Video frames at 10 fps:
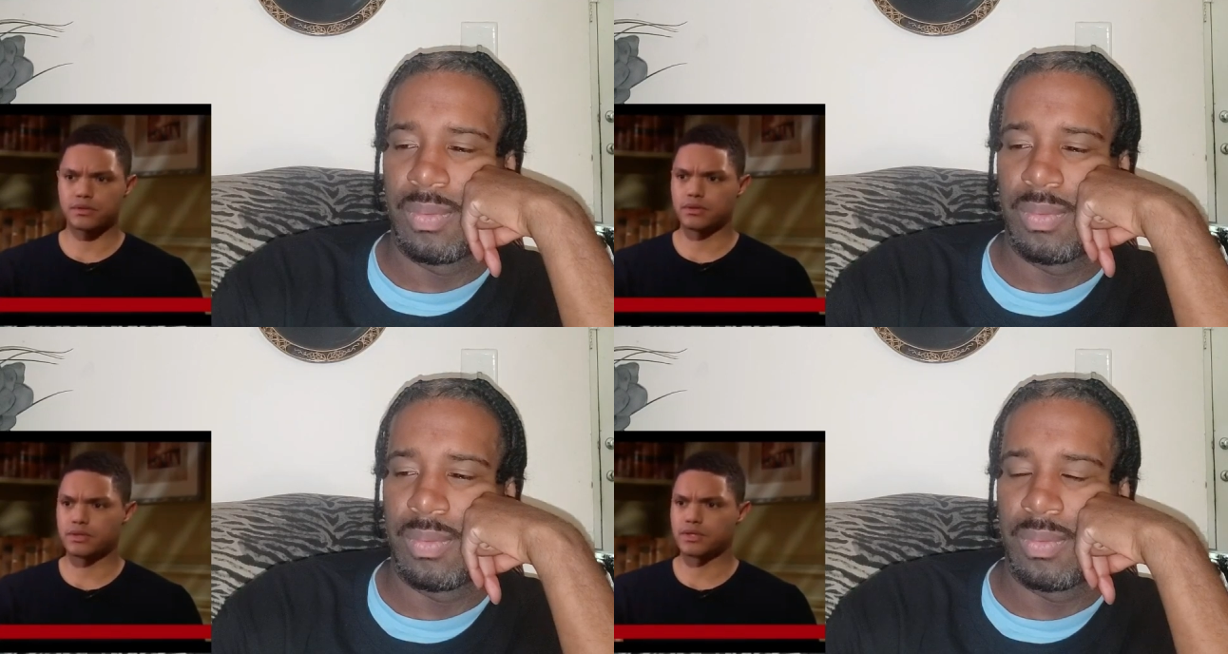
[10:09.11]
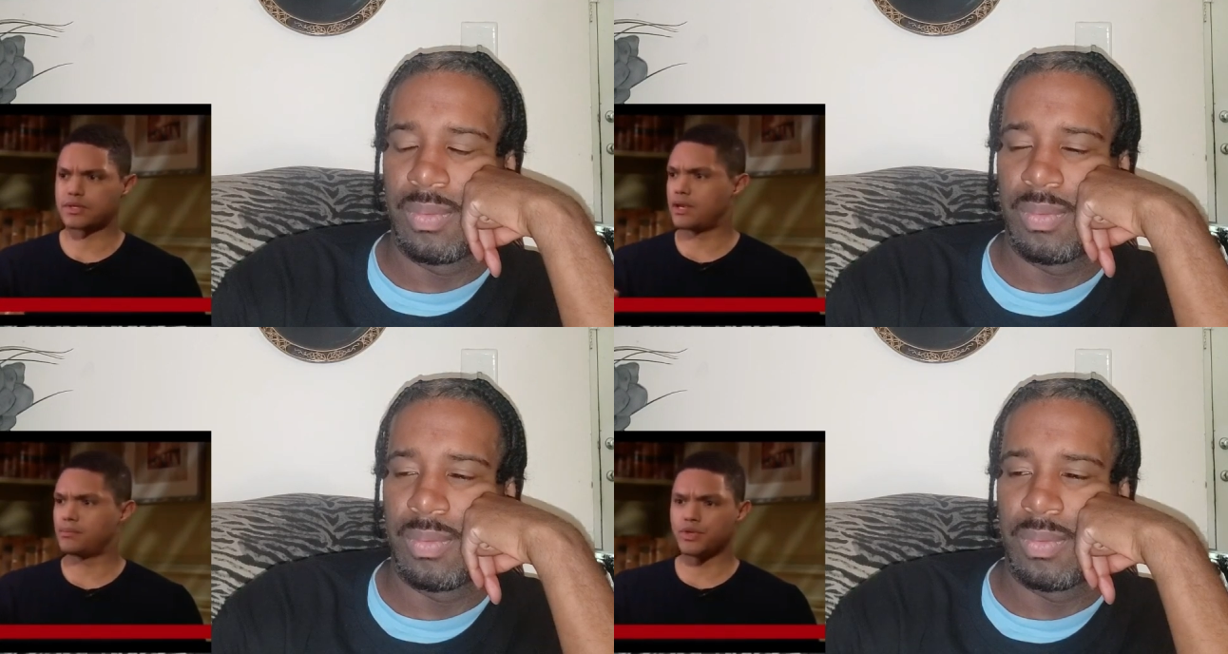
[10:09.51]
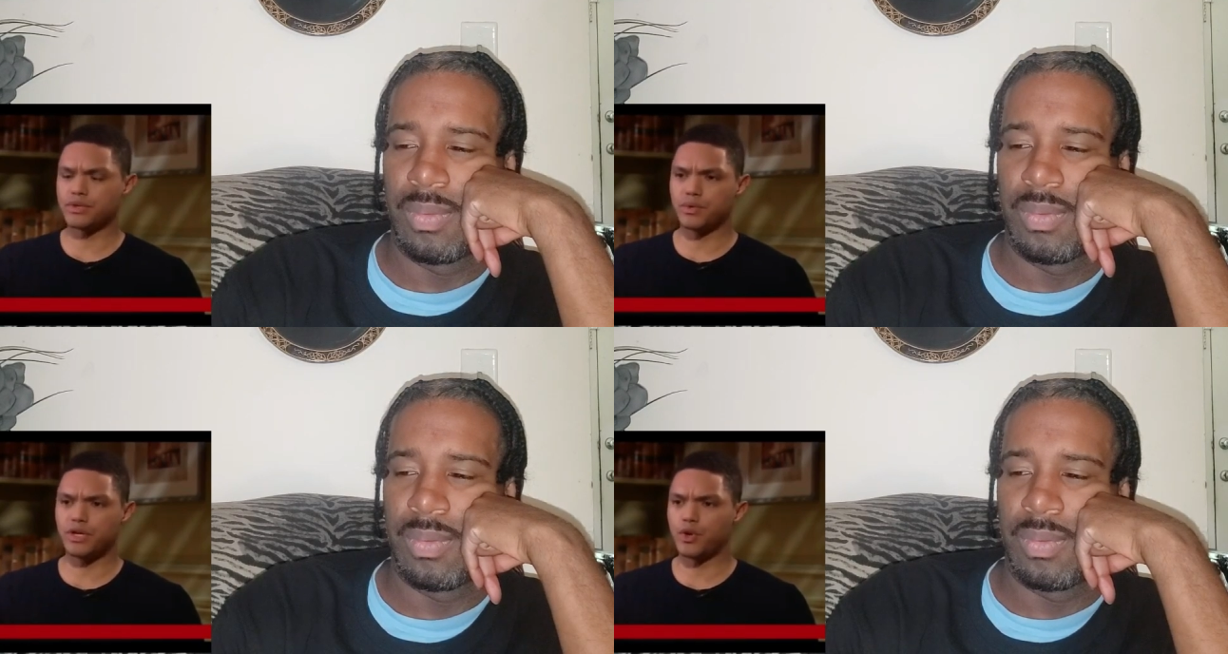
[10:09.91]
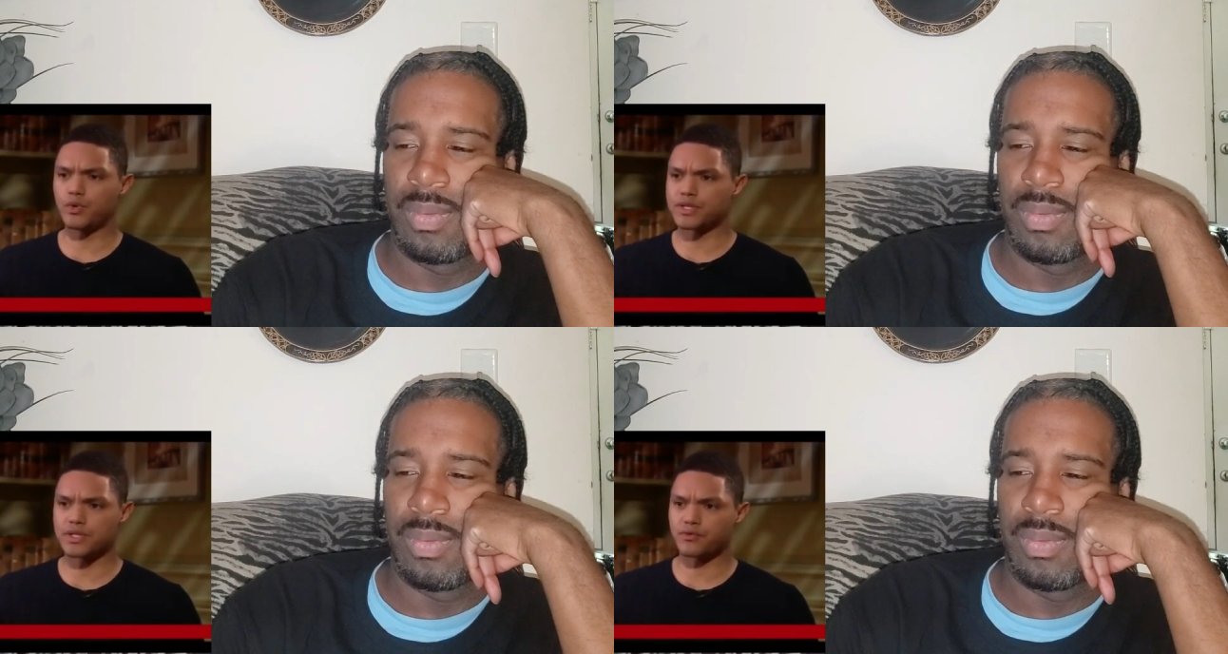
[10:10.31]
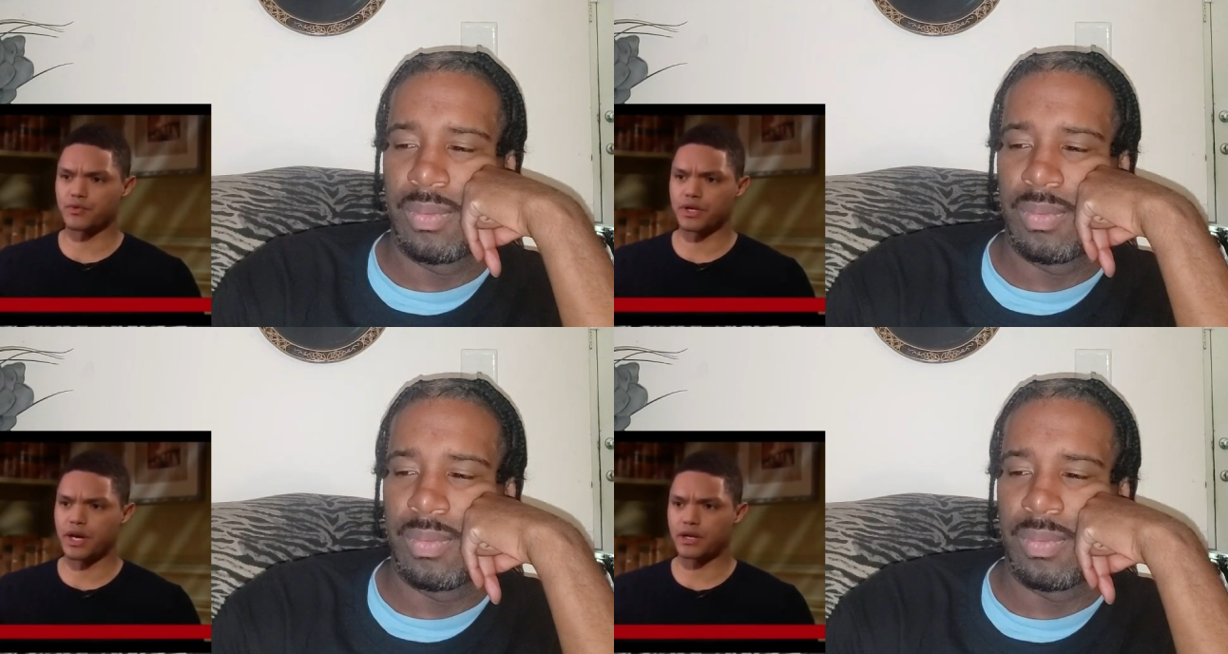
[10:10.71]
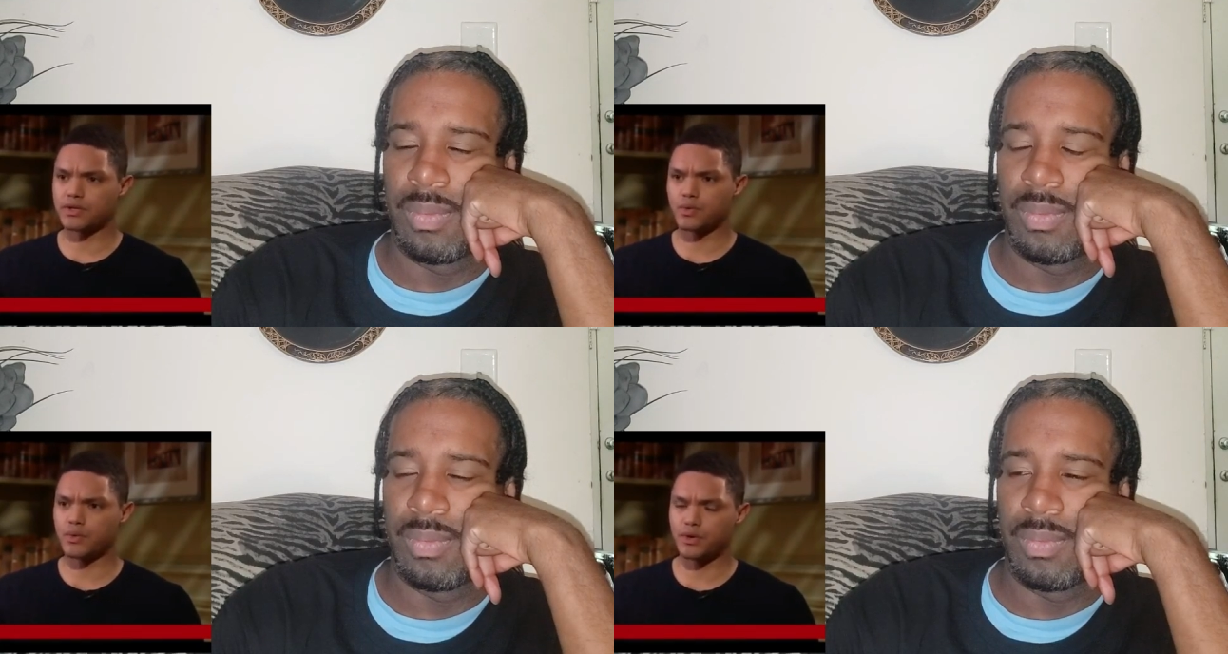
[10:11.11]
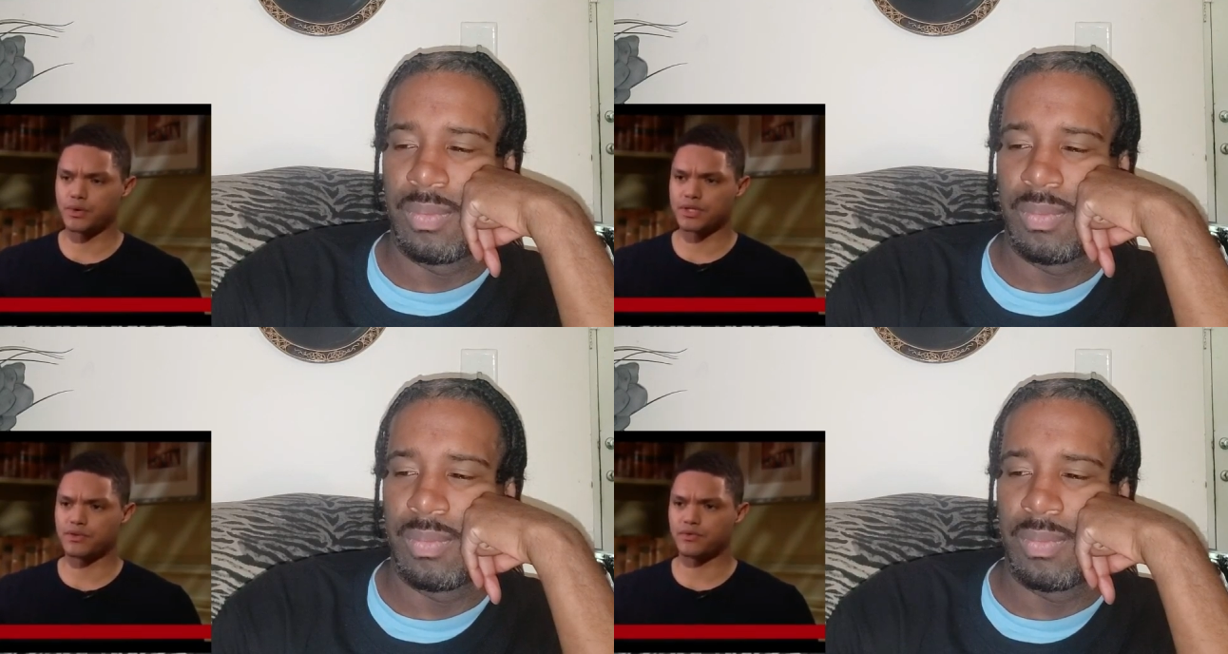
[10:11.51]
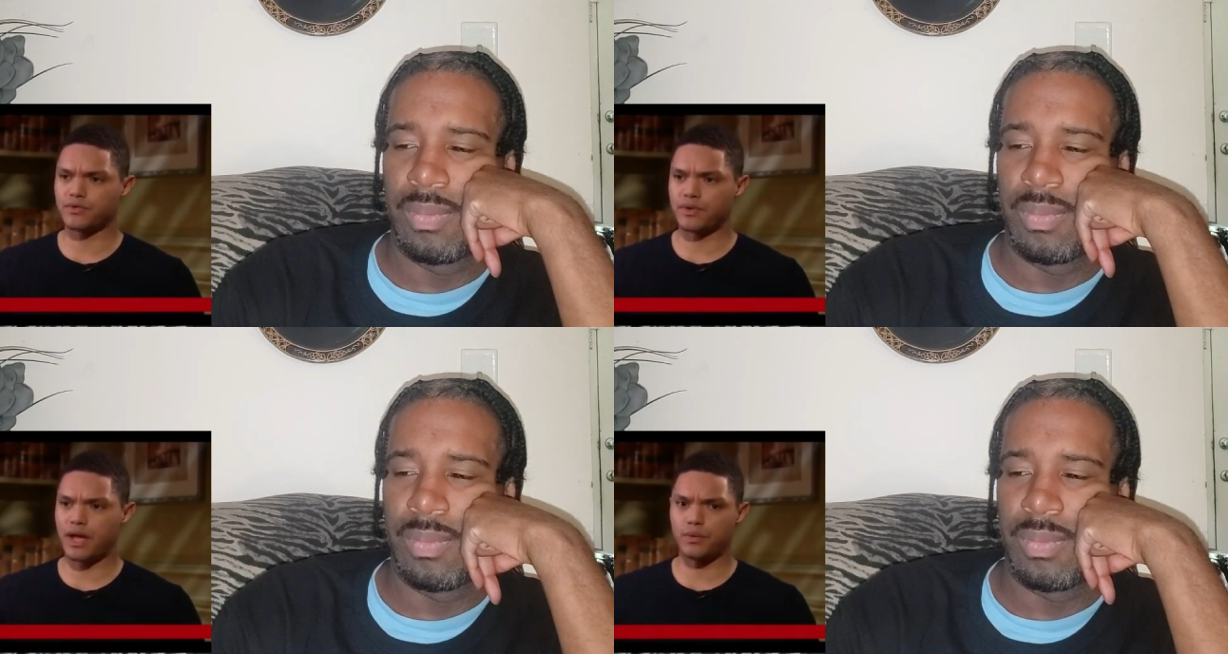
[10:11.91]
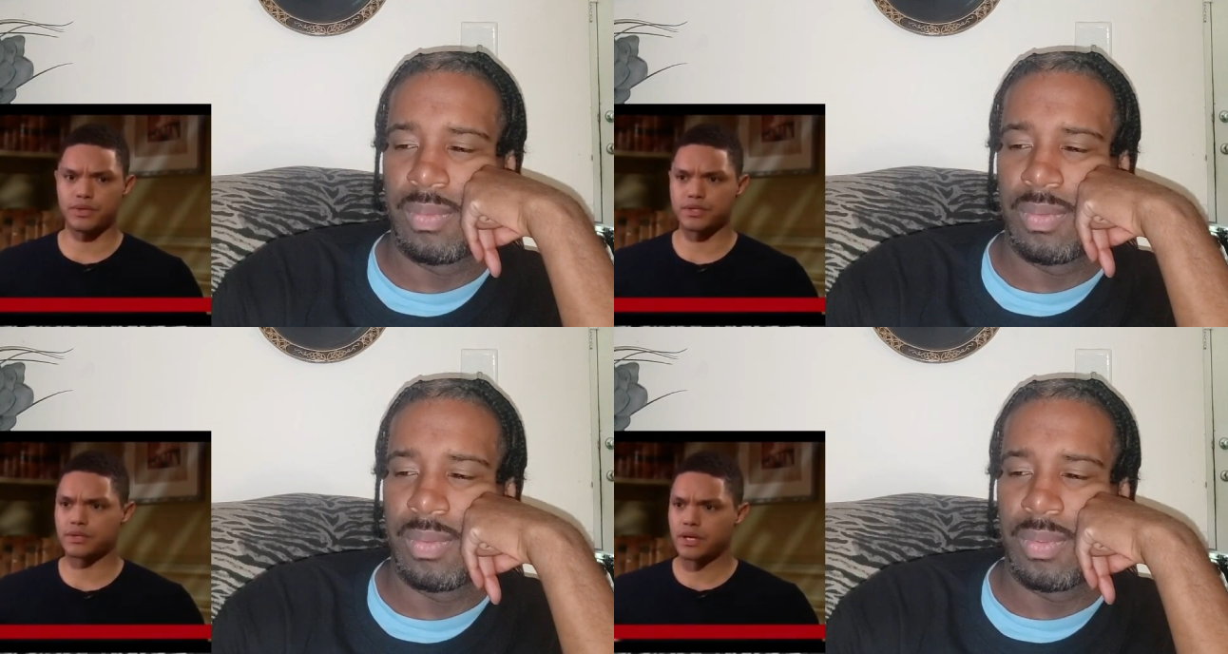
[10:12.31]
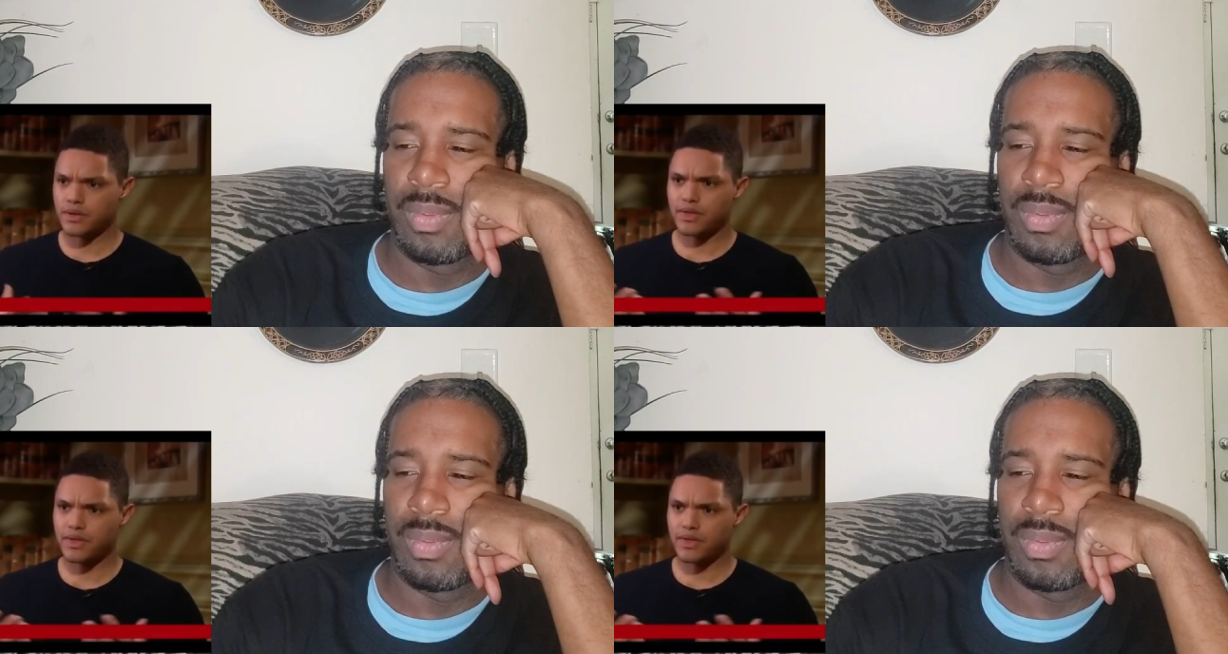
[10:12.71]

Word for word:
Speaker 1: It's the same reason we notice different colors or we notice different flowers